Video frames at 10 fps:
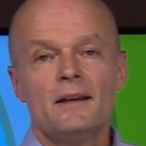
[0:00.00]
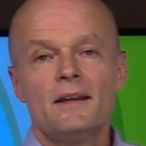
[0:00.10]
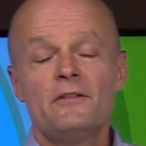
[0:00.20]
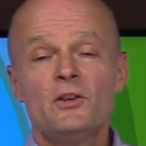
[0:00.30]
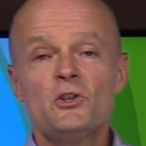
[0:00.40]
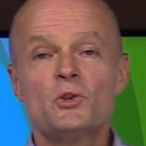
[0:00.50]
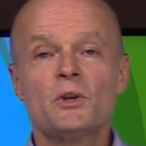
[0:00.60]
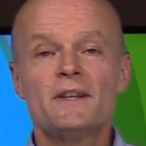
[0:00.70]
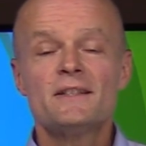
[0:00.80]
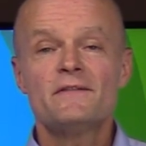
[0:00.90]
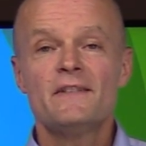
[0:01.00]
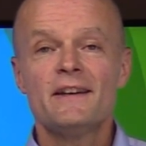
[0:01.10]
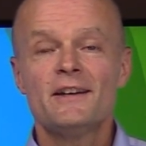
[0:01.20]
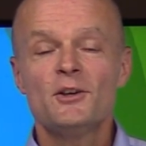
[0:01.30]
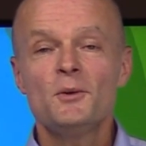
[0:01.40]
If you enjoyed this
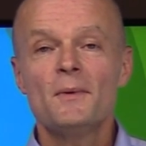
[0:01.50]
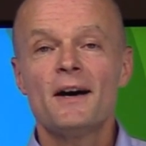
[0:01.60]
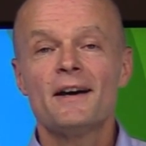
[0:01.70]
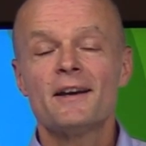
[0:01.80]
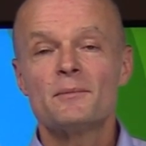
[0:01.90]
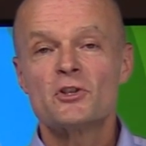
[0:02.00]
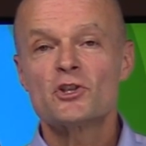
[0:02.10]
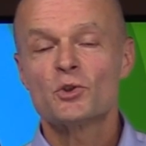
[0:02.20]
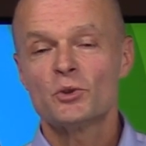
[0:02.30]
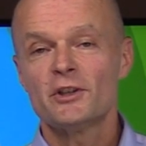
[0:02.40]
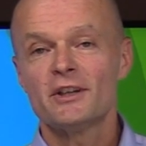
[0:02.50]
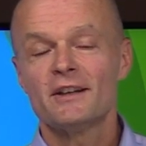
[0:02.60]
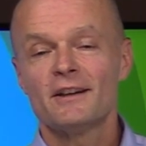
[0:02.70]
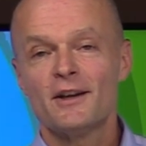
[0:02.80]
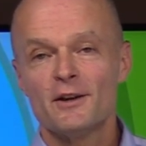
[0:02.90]
video, I am sure you're
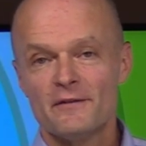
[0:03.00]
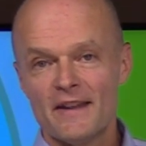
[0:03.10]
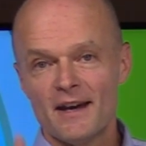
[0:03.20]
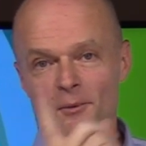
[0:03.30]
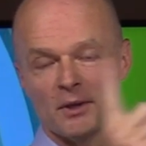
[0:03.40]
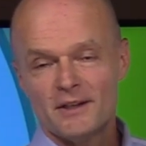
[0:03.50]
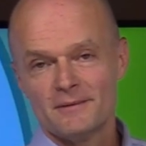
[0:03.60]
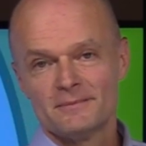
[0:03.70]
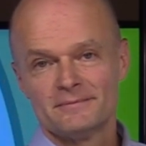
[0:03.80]
going to love that one.